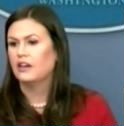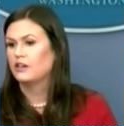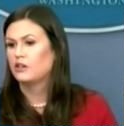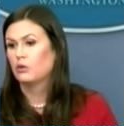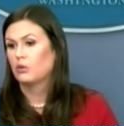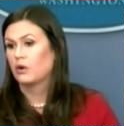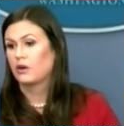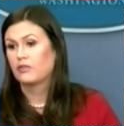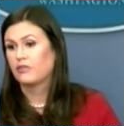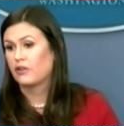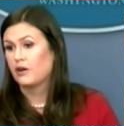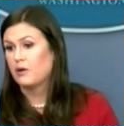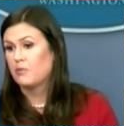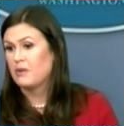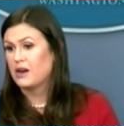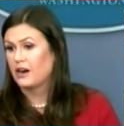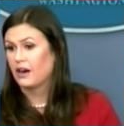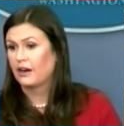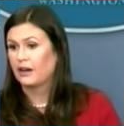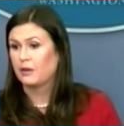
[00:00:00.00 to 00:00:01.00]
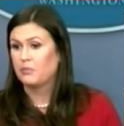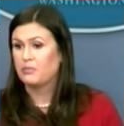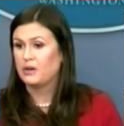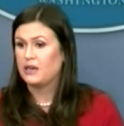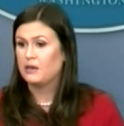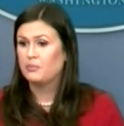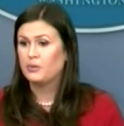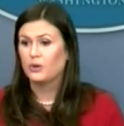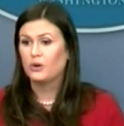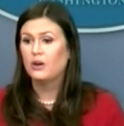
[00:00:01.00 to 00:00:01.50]
and to work for American
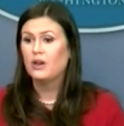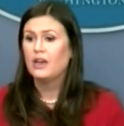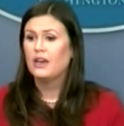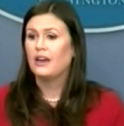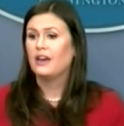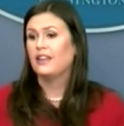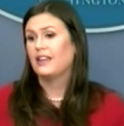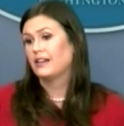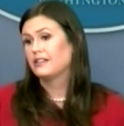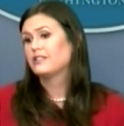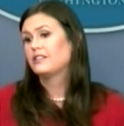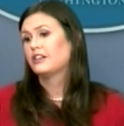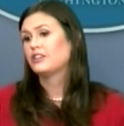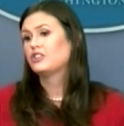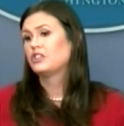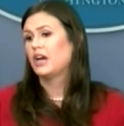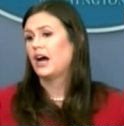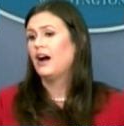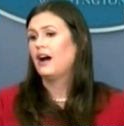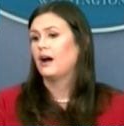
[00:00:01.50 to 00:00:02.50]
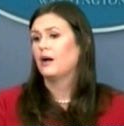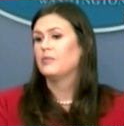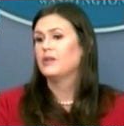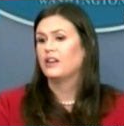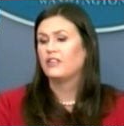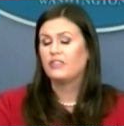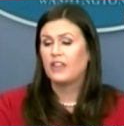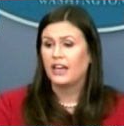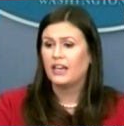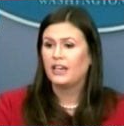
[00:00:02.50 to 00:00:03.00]
people, and that's their job.
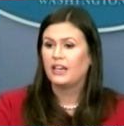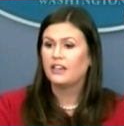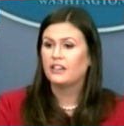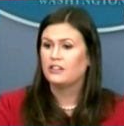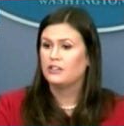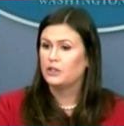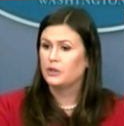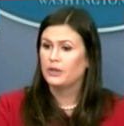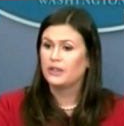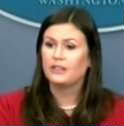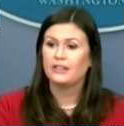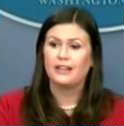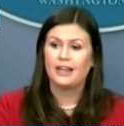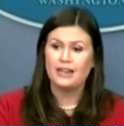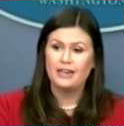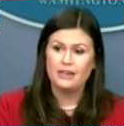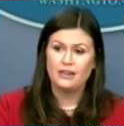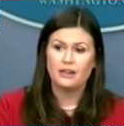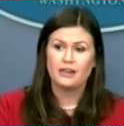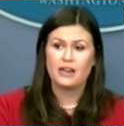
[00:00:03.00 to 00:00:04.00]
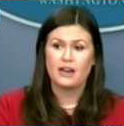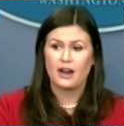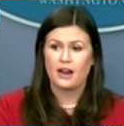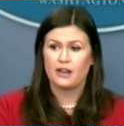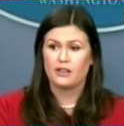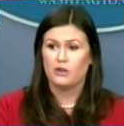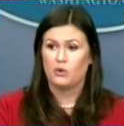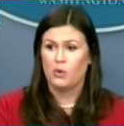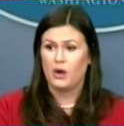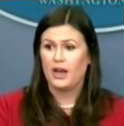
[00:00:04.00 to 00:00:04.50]
And if they can't do it, then they need to get
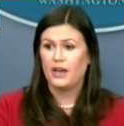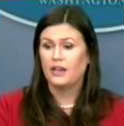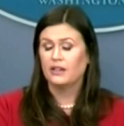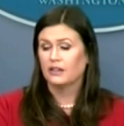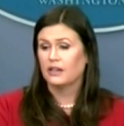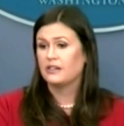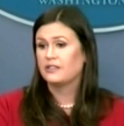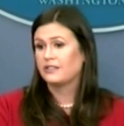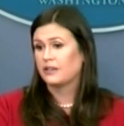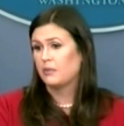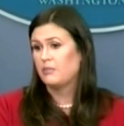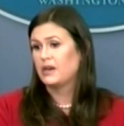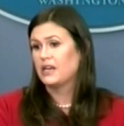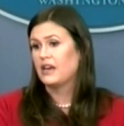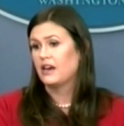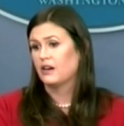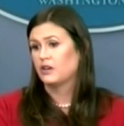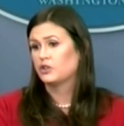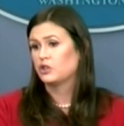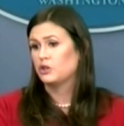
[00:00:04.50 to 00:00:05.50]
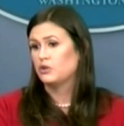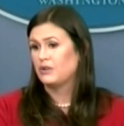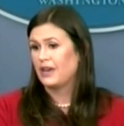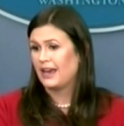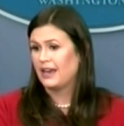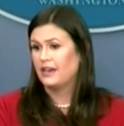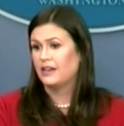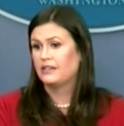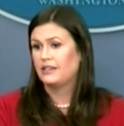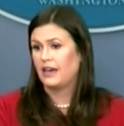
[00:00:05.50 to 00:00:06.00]
out of the way and let somebody else who
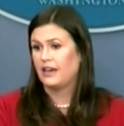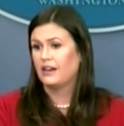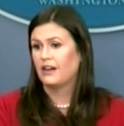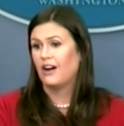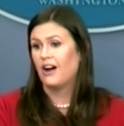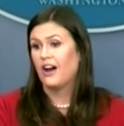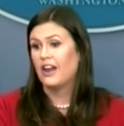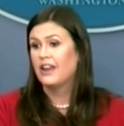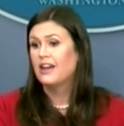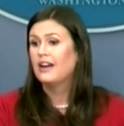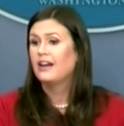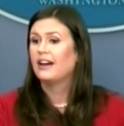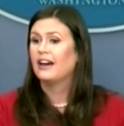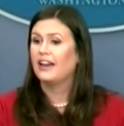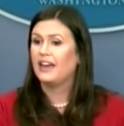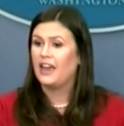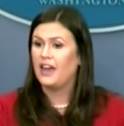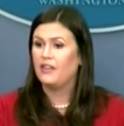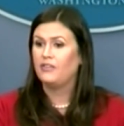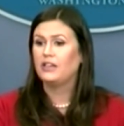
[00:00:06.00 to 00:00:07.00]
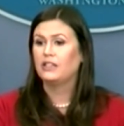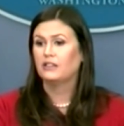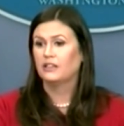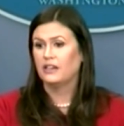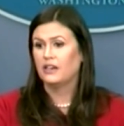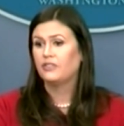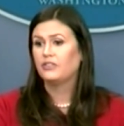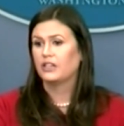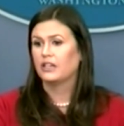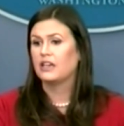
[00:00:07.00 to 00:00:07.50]
can take on a heavy
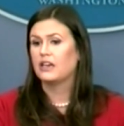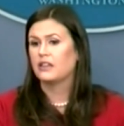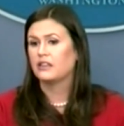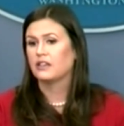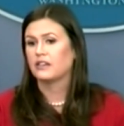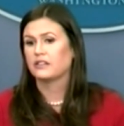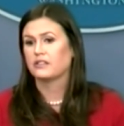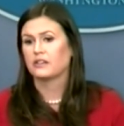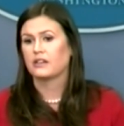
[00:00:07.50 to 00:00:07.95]
lift and get things